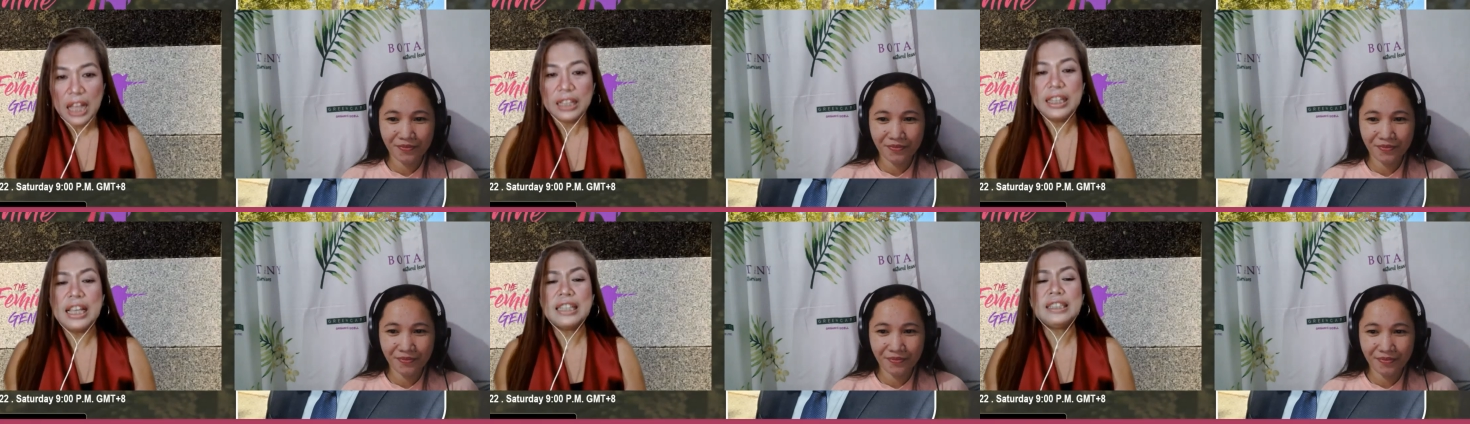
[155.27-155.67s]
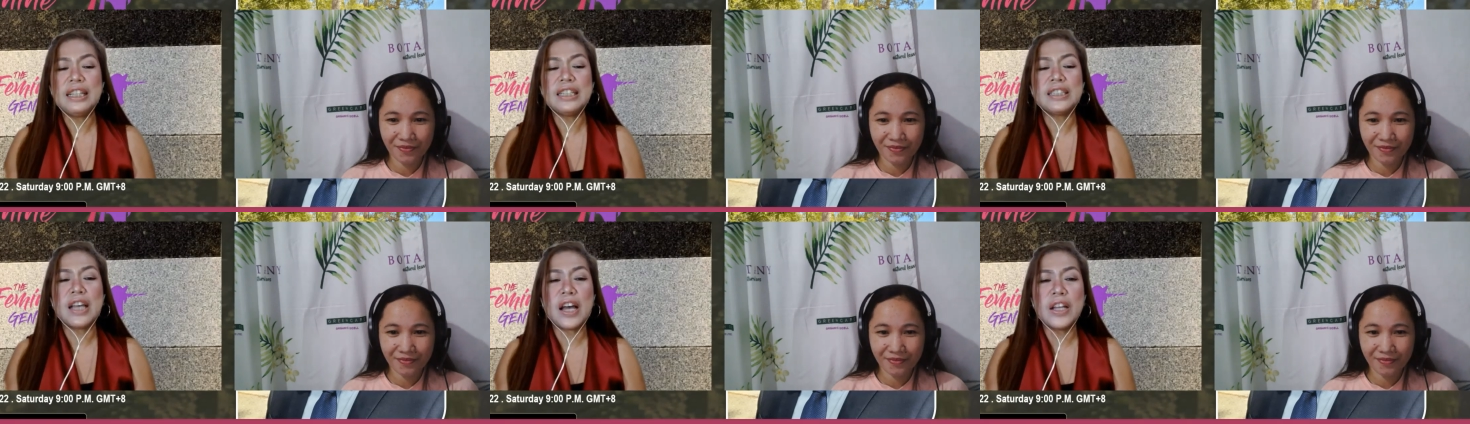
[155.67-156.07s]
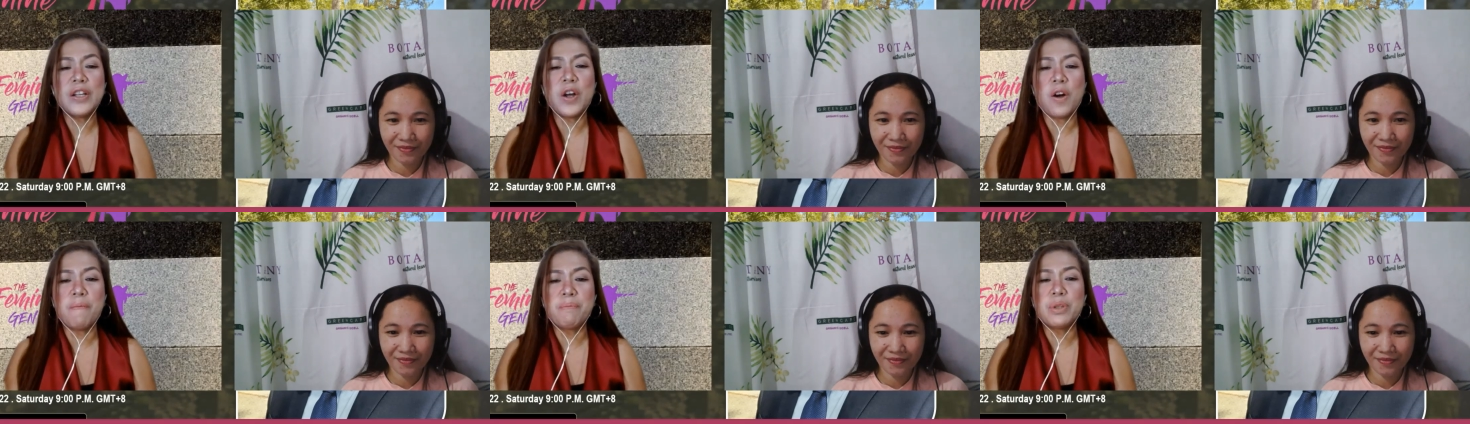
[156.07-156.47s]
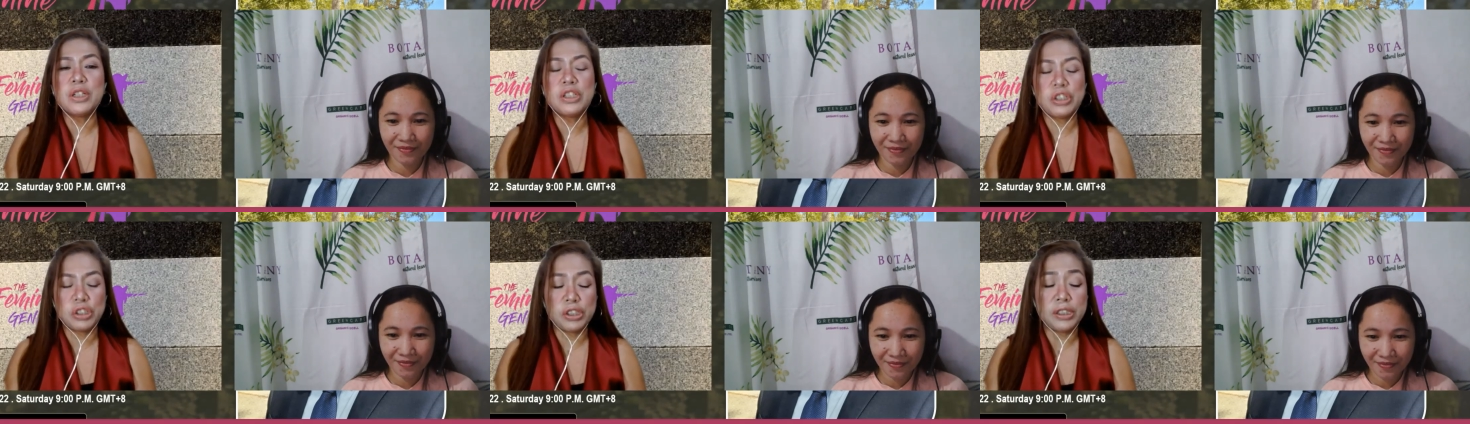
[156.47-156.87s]
Speaker 1: This is an
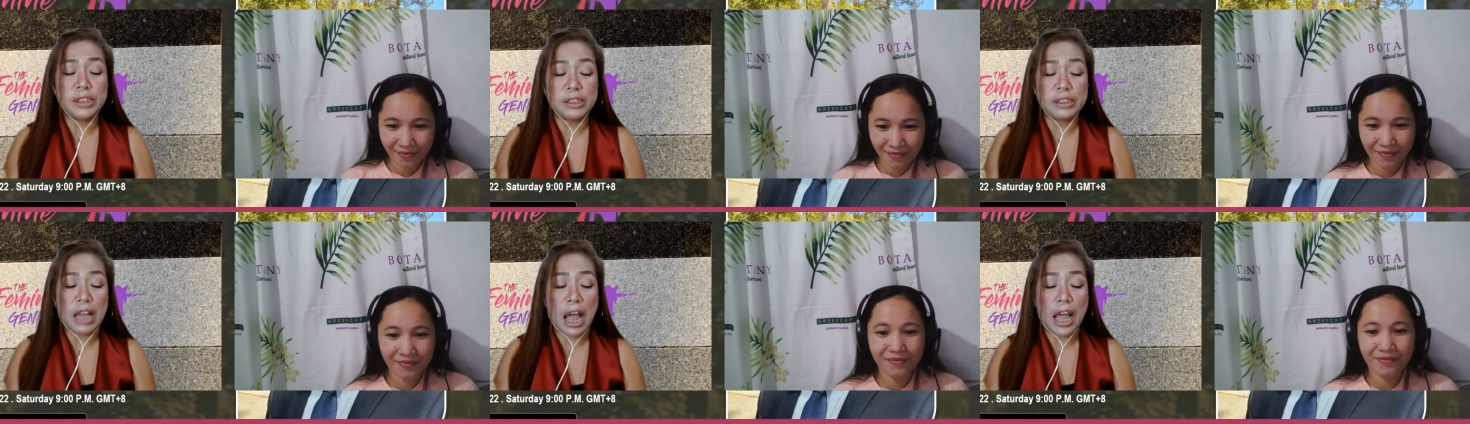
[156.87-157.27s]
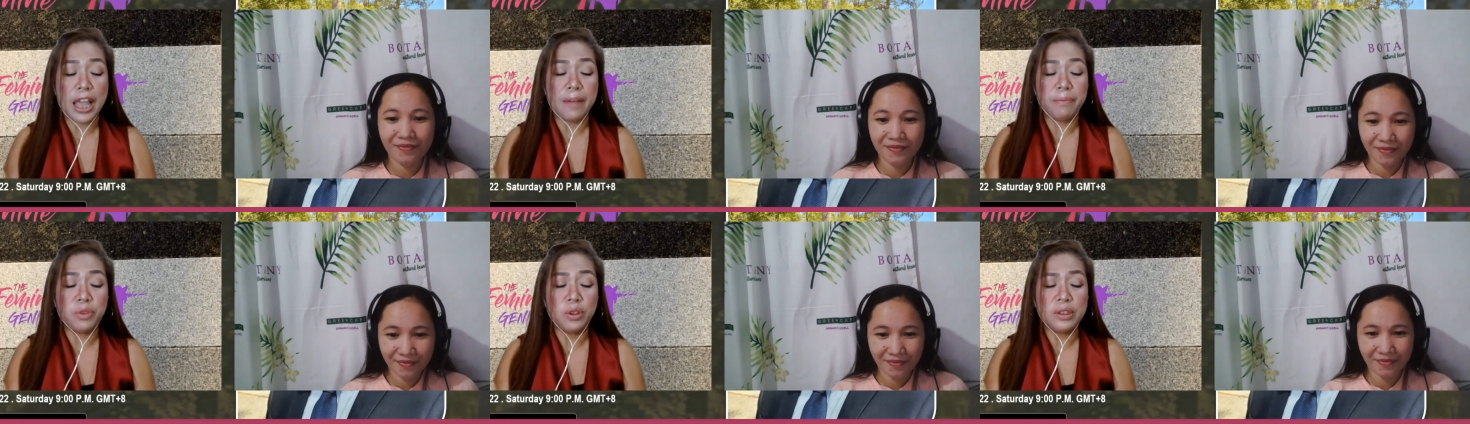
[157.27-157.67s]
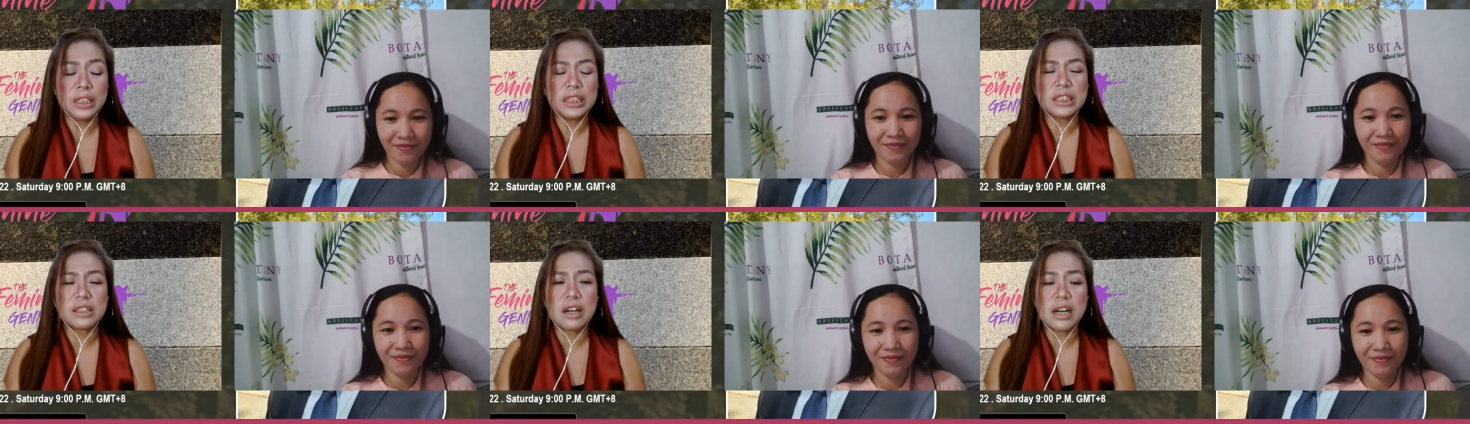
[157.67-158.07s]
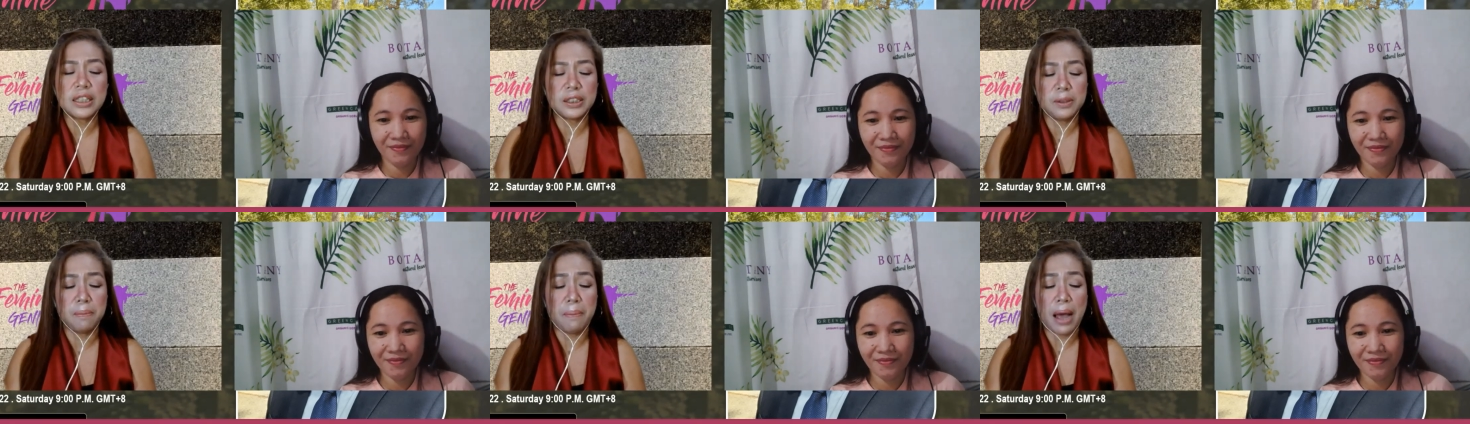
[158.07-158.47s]
opportune time to
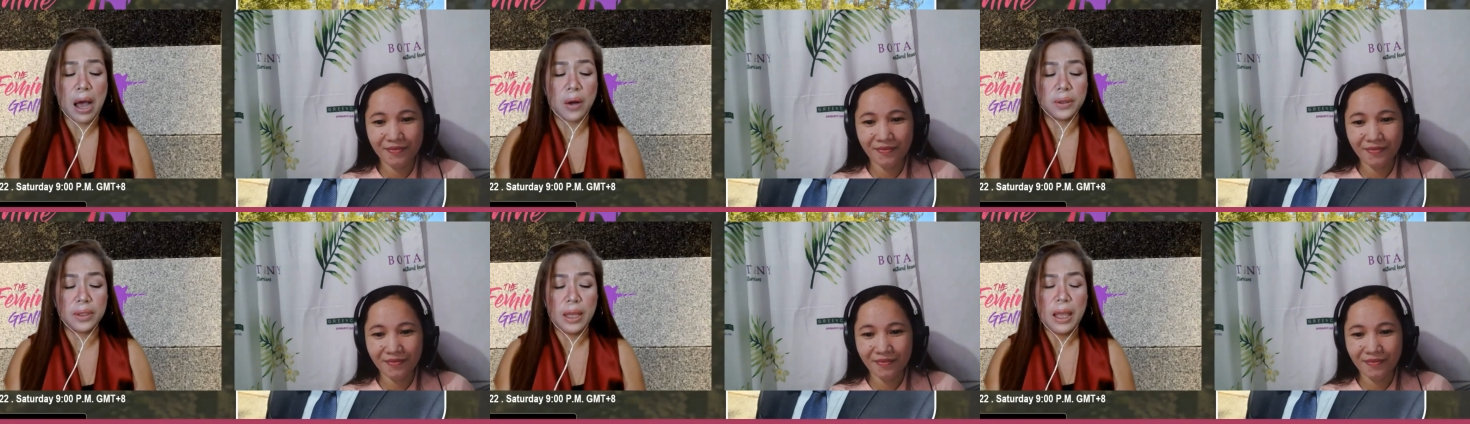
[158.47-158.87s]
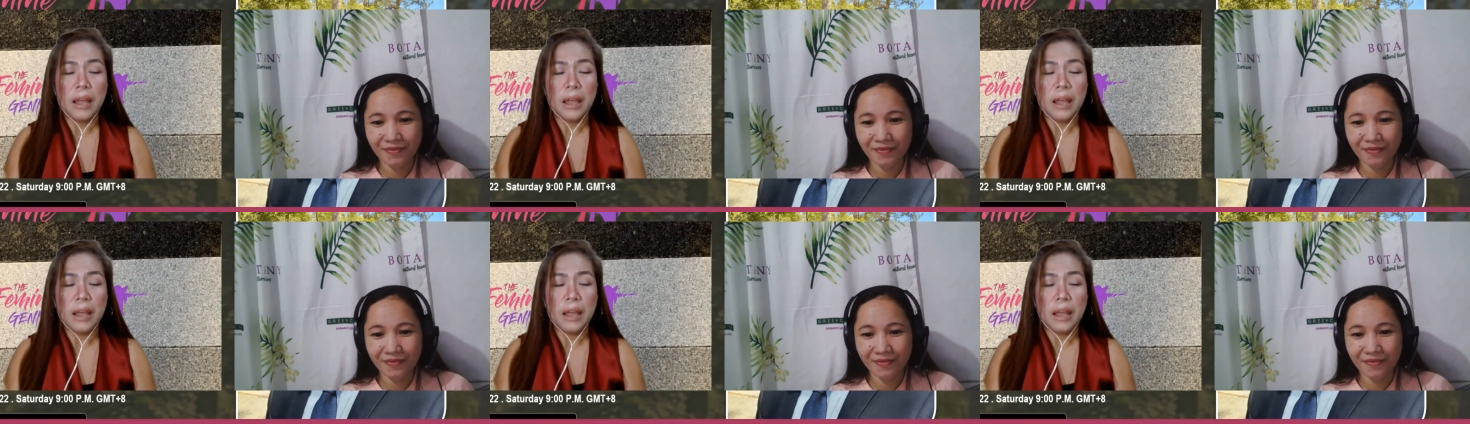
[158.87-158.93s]
discuss about